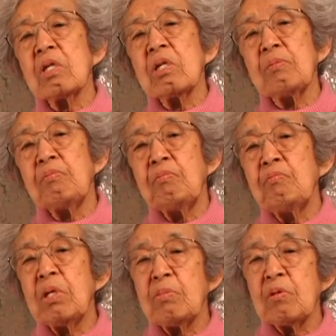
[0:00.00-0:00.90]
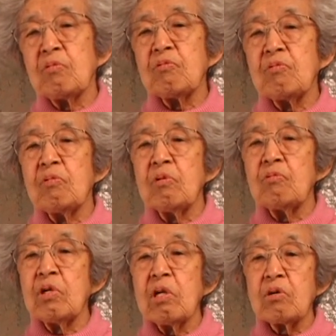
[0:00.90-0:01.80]
people
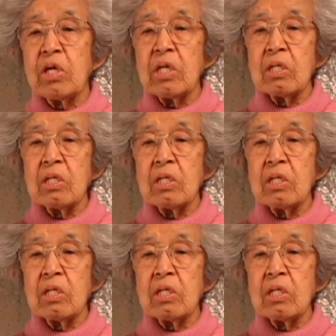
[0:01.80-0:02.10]
relocated,